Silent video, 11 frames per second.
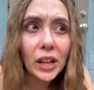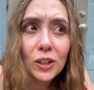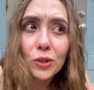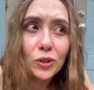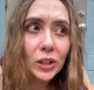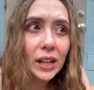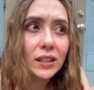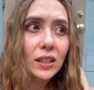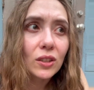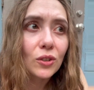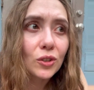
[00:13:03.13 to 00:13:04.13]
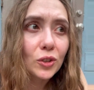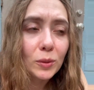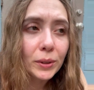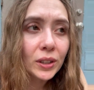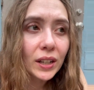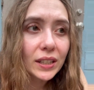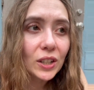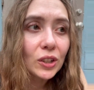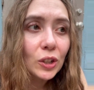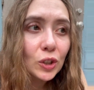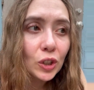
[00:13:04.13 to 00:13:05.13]
angels your ancestors your spirit guides here
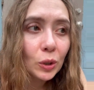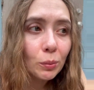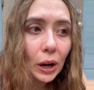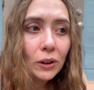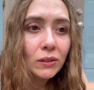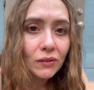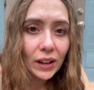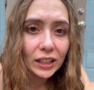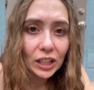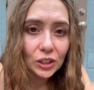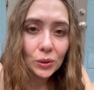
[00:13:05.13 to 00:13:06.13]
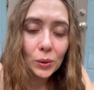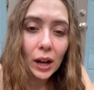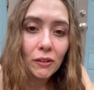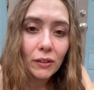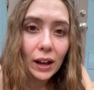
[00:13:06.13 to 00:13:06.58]
they're so proud of the fact that you have